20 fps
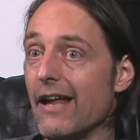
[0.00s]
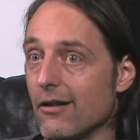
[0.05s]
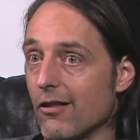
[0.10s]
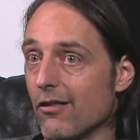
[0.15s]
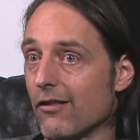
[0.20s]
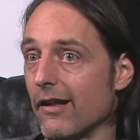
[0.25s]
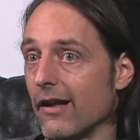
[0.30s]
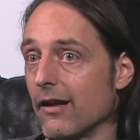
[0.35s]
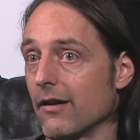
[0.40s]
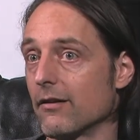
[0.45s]

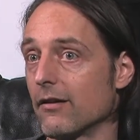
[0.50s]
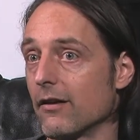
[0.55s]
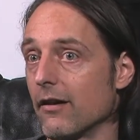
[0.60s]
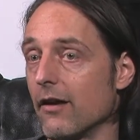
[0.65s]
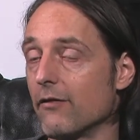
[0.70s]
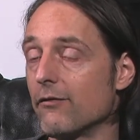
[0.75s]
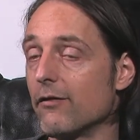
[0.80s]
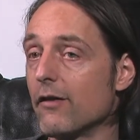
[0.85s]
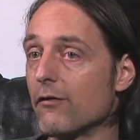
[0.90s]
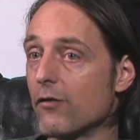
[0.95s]
Instinct.
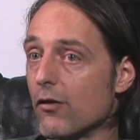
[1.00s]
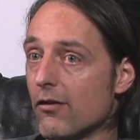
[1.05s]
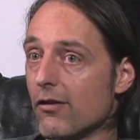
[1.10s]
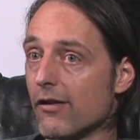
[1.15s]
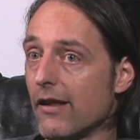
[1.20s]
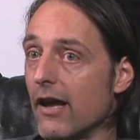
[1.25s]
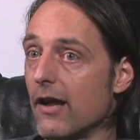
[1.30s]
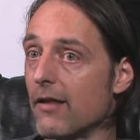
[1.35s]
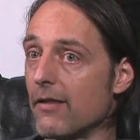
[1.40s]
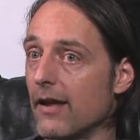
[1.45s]
If you
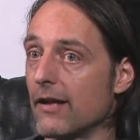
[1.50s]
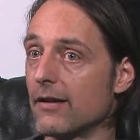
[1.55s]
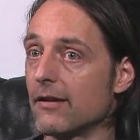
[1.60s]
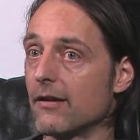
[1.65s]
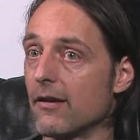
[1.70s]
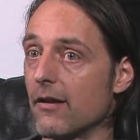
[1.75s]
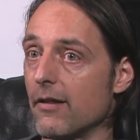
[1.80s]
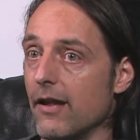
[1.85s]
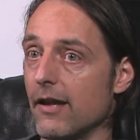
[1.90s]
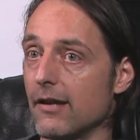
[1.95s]
say that
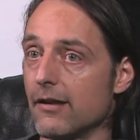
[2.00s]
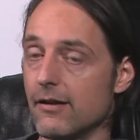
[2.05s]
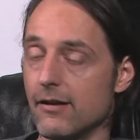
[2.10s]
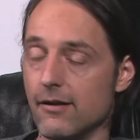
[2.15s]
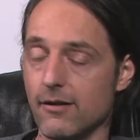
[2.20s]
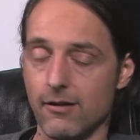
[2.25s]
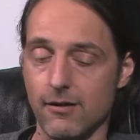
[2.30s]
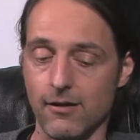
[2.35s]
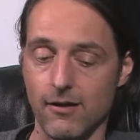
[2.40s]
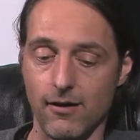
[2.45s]

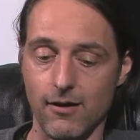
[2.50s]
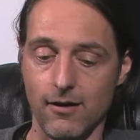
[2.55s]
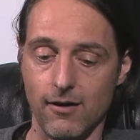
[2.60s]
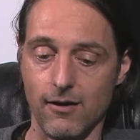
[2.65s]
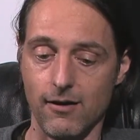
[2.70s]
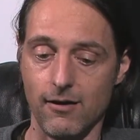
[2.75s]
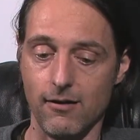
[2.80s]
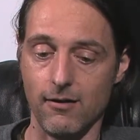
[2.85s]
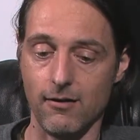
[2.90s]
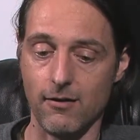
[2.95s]

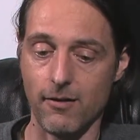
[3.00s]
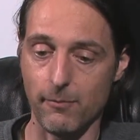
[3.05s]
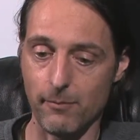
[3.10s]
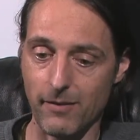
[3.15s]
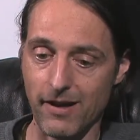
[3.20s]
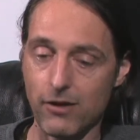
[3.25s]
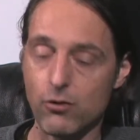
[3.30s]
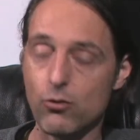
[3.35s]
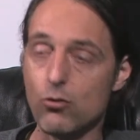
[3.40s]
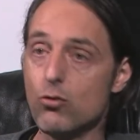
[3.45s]
the
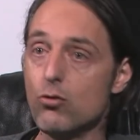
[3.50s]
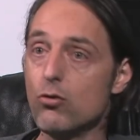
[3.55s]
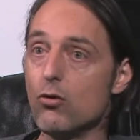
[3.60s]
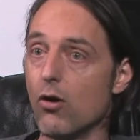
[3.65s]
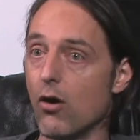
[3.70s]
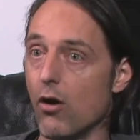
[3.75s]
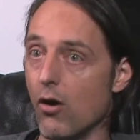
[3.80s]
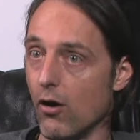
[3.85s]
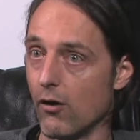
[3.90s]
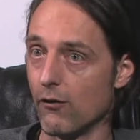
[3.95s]
black
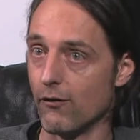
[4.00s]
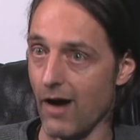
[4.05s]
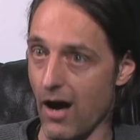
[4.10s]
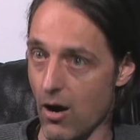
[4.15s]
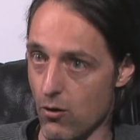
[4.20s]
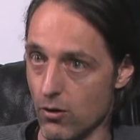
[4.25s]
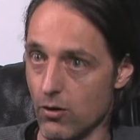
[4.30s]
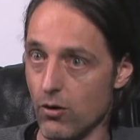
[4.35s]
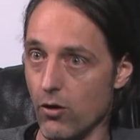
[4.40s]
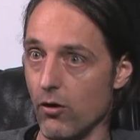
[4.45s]
goo of
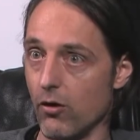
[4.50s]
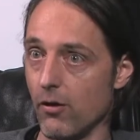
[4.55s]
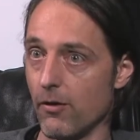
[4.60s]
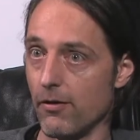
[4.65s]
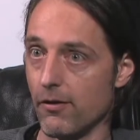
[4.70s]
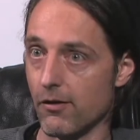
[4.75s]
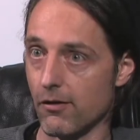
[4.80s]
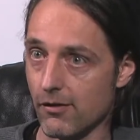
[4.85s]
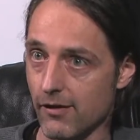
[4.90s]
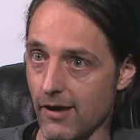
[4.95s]
our
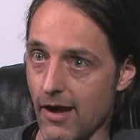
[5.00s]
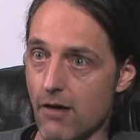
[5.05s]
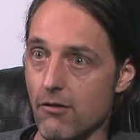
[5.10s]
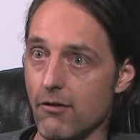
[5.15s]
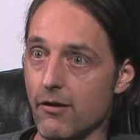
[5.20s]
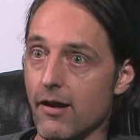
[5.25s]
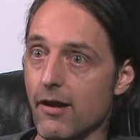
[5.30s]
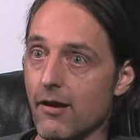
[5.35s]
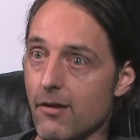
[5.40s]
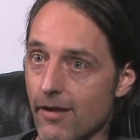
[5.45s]
Earth is
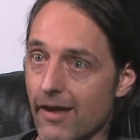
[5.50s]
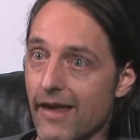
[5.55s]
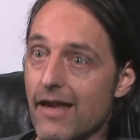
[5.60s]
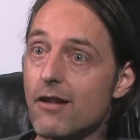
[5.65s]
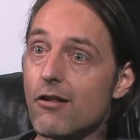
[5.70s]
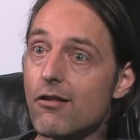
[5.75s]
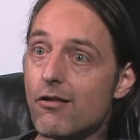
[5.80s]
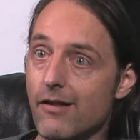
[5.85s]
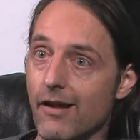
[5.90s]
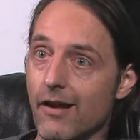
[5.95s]
carrying the
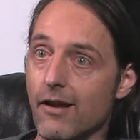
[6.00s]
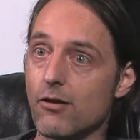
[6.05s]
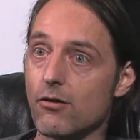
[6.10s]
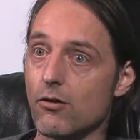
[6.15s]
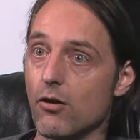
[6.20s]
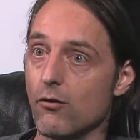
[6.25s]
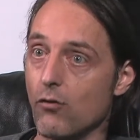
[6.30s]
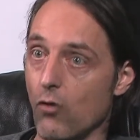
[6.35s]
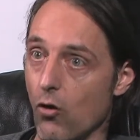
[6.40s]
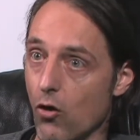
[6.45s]

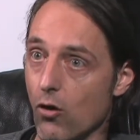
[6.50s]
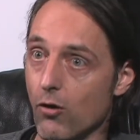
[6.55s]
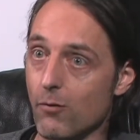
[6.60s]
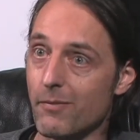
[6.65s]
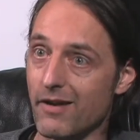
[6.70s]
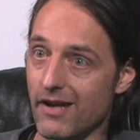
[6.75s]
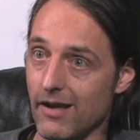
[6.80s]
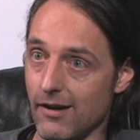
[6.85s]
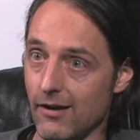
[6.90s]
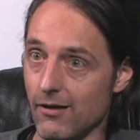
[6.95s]
instinct of all
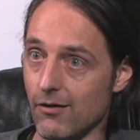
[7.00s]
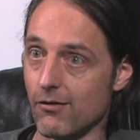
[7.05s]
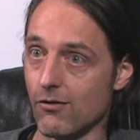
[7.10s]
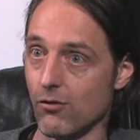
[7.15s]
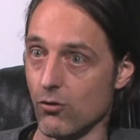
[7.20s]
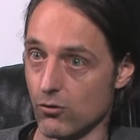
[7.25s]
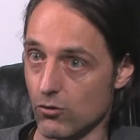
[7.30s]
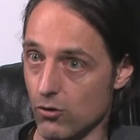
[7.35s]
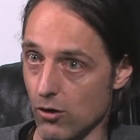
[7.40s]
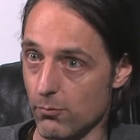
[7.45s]
beings
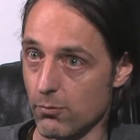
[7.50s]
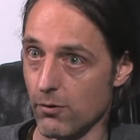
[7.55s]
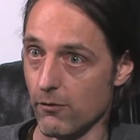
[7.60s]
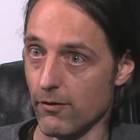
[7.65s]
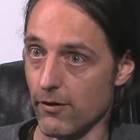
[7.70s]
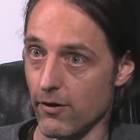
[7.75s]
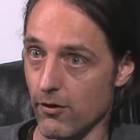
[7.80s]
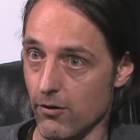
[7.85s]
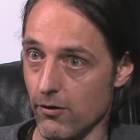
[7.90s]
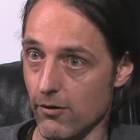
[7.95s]
on top
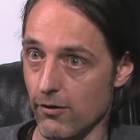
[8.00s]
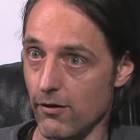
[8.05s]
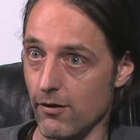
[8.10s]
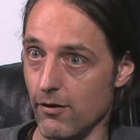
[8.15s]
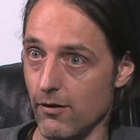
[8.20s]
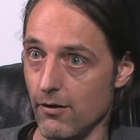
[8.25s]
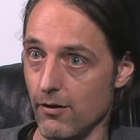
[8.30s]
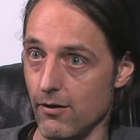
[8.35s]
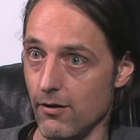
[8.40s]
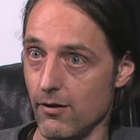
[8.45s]
of the Earth,
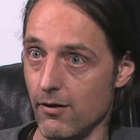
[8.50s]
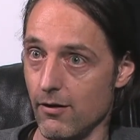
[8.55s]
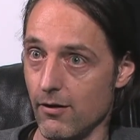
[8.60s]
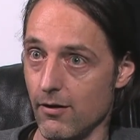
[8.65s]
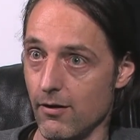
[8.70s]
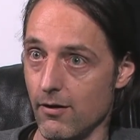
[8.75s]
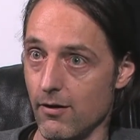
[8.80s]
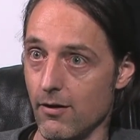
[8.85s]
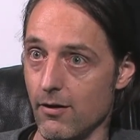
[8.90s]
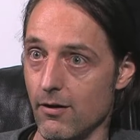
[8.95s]

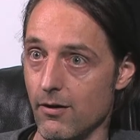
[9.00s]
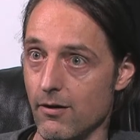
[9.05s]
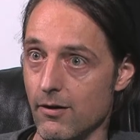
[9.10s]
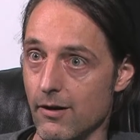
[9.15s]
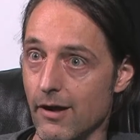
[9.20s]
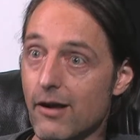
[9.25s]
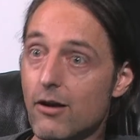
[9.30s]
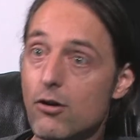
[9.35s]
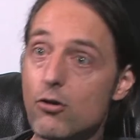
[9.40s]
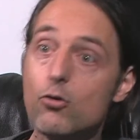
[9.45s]

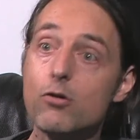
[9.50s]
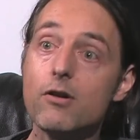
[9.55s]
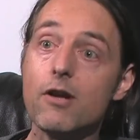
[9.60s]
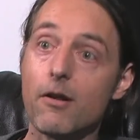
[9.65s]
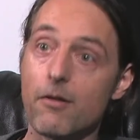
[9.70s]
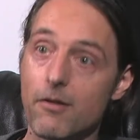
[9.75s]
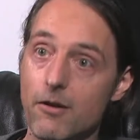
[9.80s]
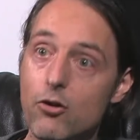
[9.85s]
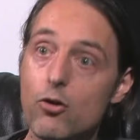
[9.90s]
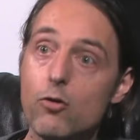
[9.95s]

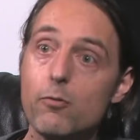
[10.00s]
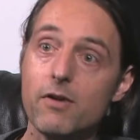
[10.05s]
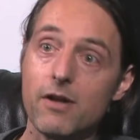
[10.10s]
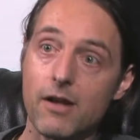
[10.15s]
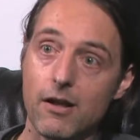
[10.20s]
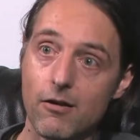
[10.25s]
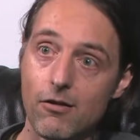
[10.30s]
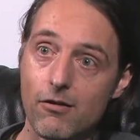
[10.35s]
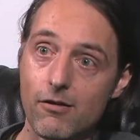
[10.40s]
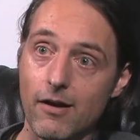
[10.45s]
including the human
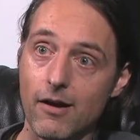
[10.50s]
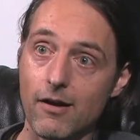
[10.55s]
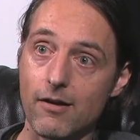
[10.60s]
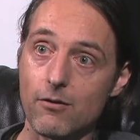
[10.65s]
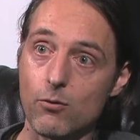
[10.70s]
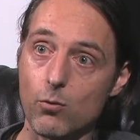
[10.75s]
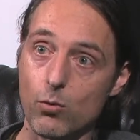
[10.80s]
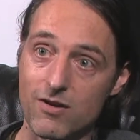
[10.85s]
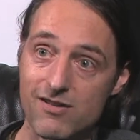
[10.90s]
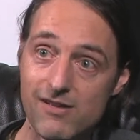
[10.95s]

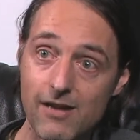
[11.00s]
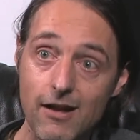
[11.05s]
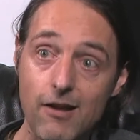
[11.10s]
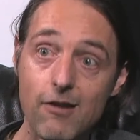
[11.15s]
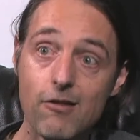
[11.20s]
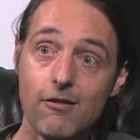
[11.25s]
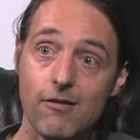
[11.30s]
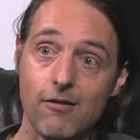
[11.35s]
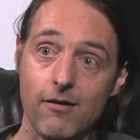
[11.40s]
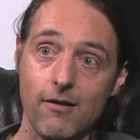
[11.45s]
instinct, which
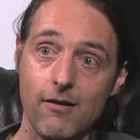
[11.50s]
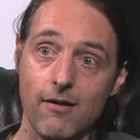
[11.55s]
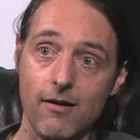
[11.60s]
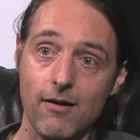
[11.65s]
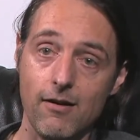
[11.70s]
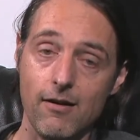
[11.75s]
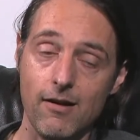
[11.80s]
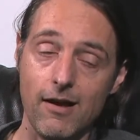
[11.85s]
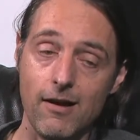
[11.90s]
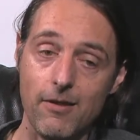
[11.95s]
is
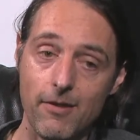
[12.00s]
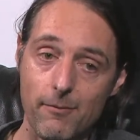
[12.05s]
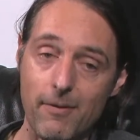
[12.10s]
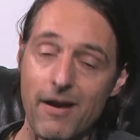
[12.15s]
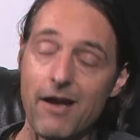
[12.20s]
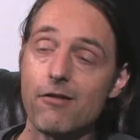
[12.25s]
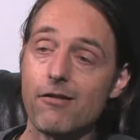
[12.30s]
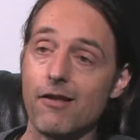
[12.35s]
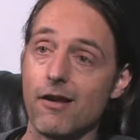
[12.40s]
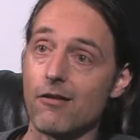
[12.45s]
in the
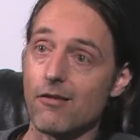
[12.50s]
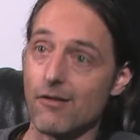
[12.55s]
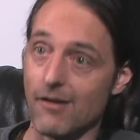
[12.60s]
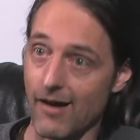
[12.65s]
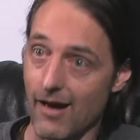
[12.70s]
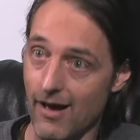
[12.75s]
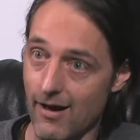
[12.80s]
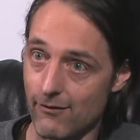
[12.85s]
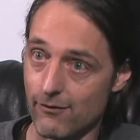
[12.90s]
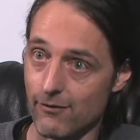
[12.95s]
basics
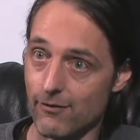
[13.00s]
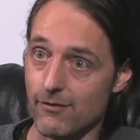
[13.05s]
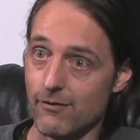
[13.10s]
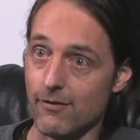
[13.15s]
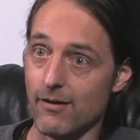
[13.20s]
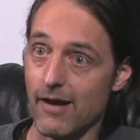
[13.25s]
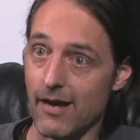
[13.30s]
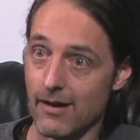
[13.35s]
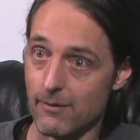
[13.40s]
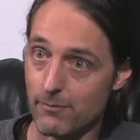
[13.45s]
love
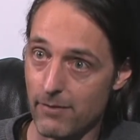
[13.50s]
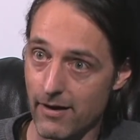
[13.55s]
and